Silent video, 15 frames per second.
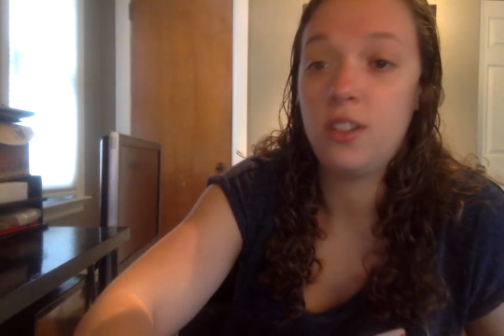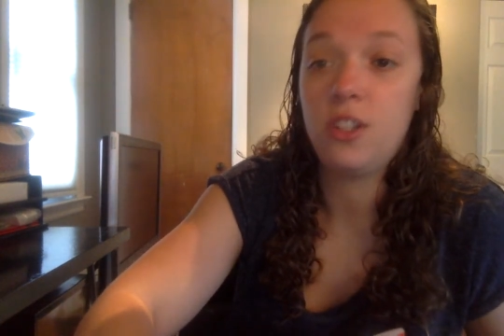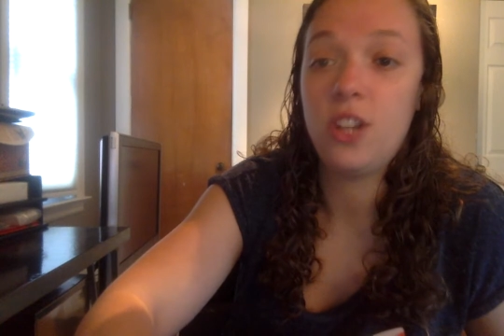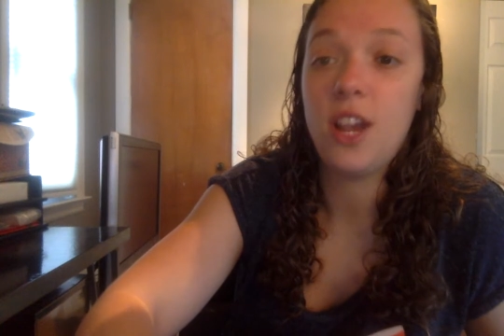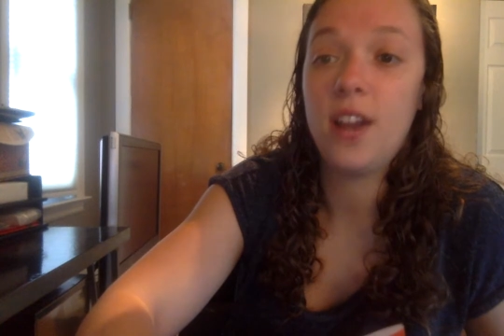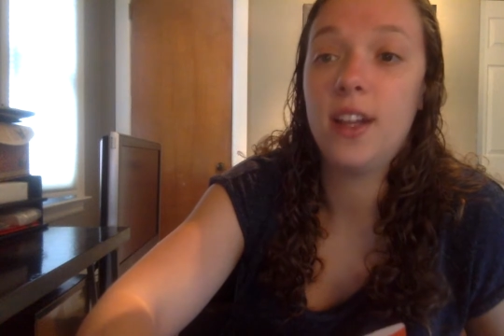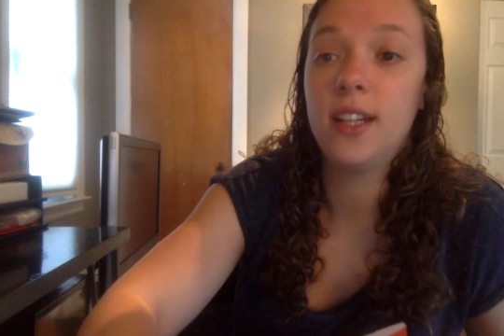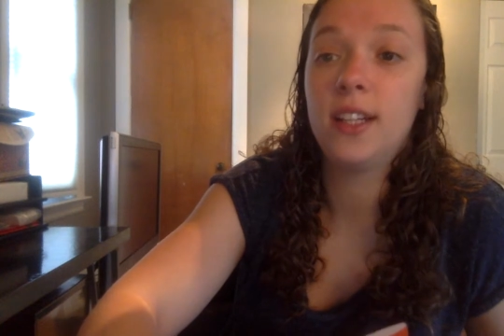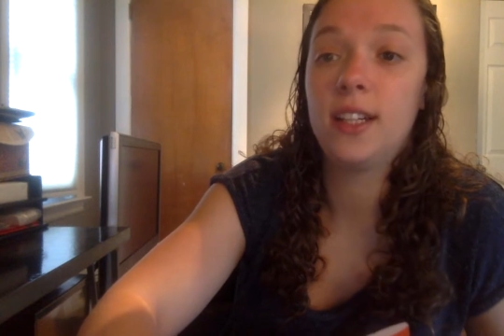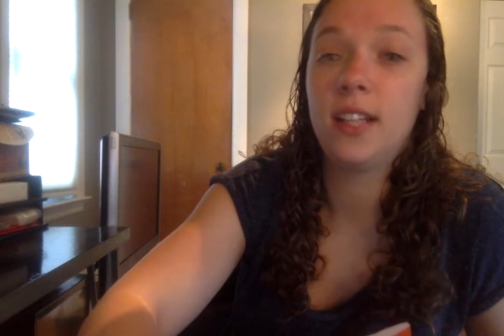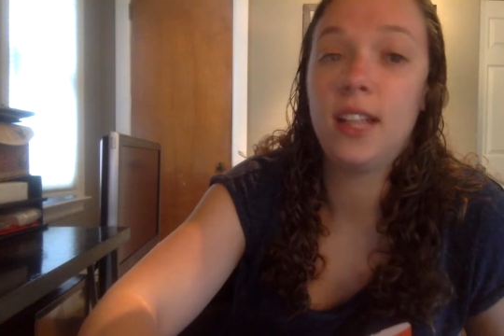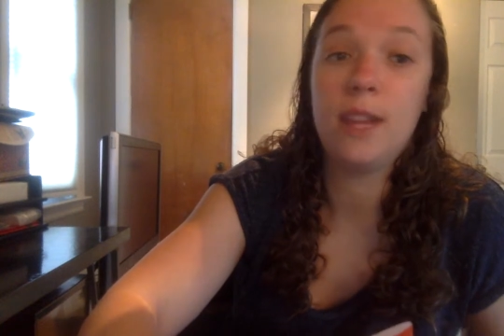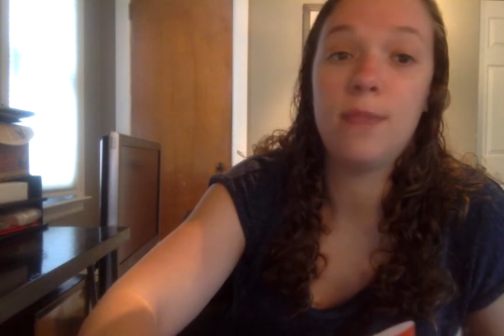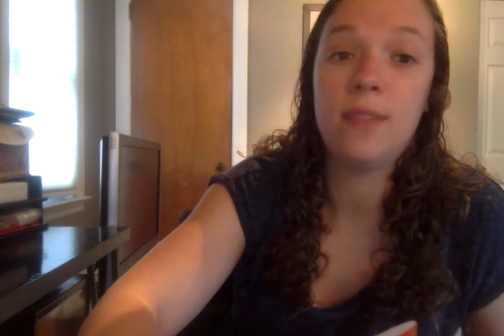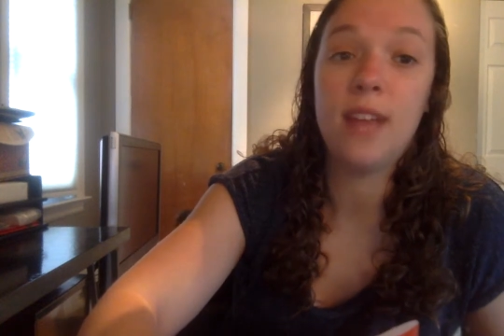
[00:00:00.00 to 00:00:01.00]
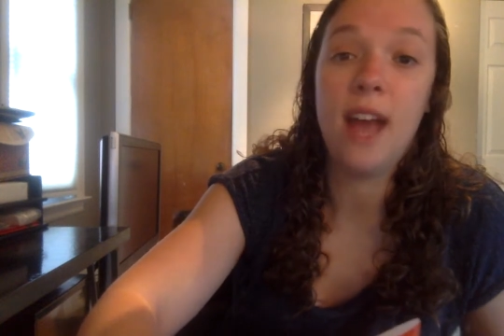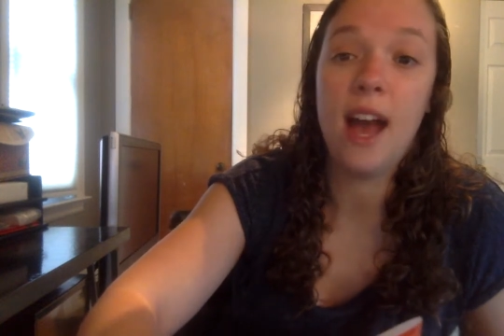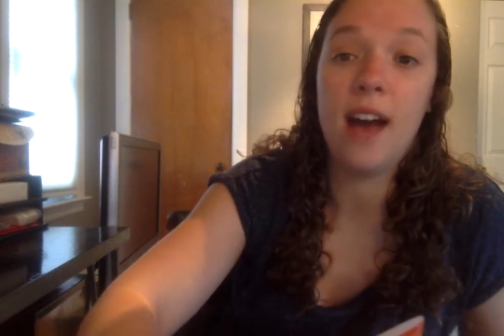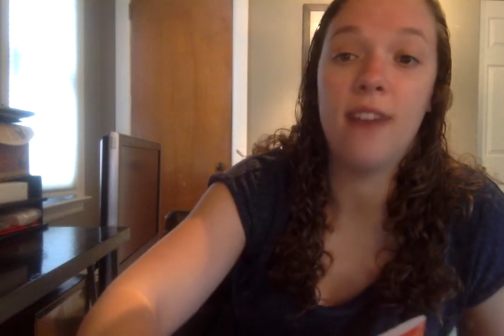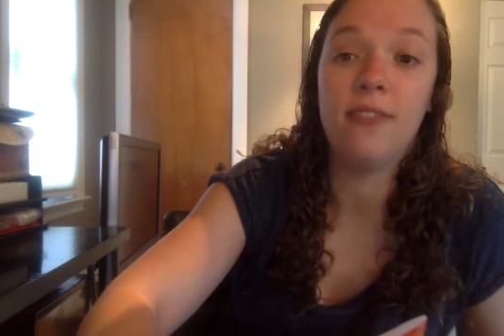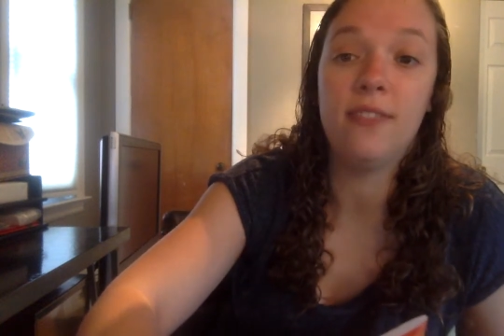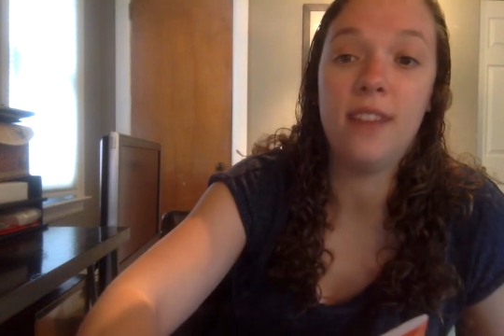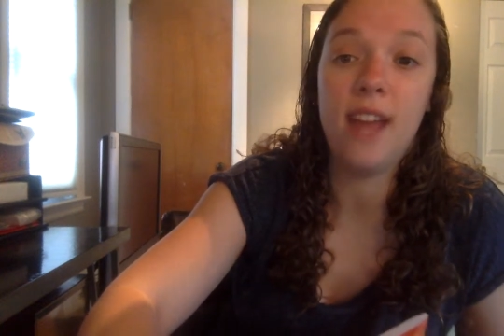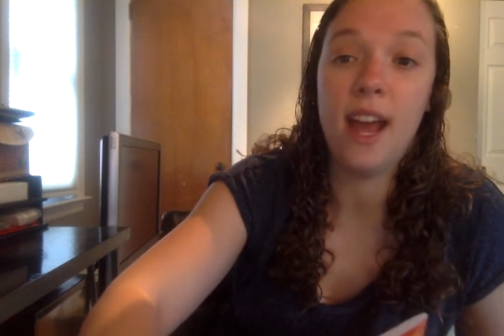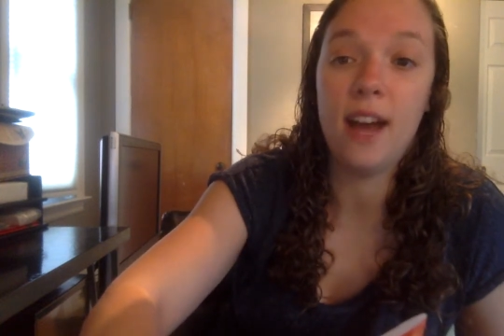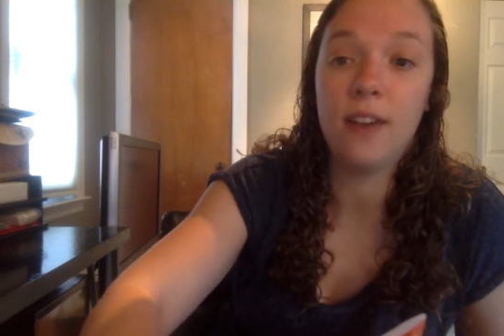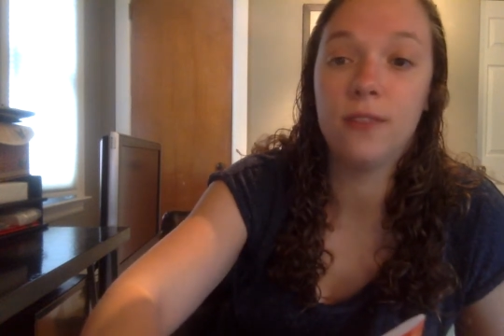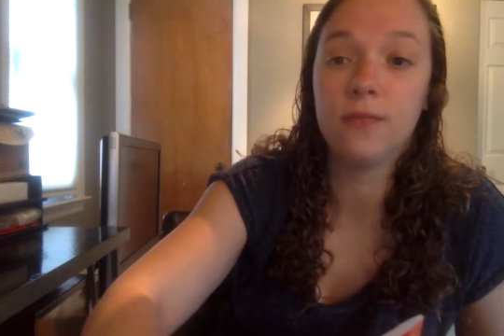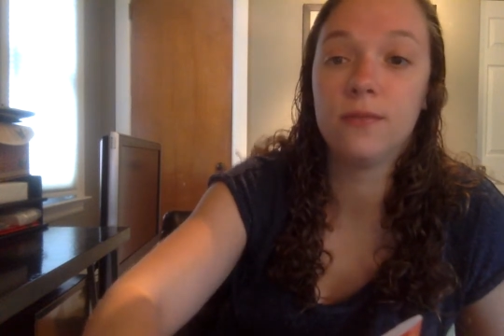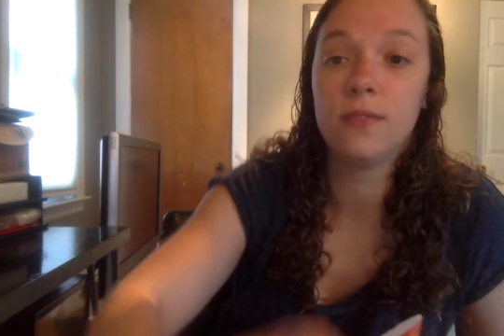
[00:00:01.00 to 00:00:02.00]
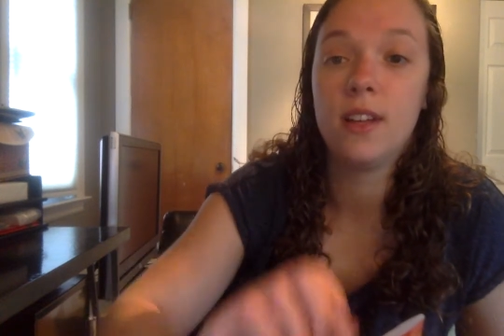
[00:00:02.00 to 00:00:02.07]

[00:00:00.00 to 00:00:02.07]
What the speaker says: Sharon claim to have now?